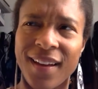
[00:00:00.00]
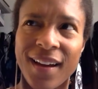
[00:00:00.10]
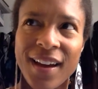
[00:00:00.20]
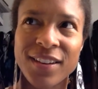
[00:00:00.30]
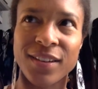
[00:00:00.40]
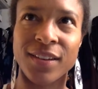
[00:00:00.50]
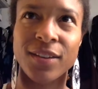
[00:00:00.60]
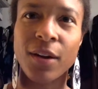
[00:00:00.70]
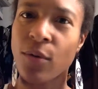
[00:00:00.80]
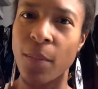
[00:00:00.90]
I
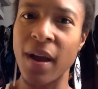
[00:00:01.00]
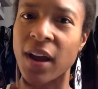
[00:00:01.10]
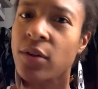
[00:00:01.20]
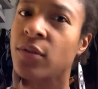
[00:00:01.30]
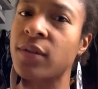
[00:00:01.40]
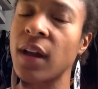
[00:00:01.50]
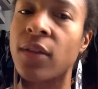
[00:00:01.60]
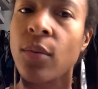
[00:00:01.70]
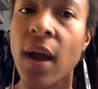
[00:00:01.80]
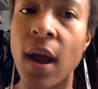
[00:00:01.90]
wrote back, I don't
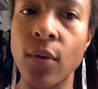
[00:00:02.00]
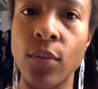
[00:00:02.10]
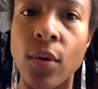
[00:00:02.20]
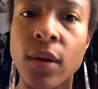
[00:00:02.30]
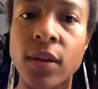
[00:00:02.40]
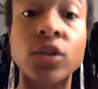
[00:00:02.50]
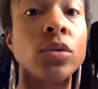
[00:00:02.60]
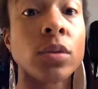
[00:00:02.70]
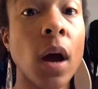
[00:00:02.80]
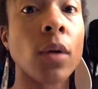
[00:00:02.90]
understand the way I wrote it. Did
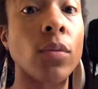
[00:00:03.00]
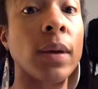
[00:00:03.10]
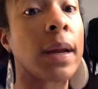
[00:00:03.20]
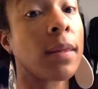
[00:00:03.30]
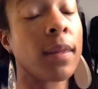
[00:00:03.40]
you not read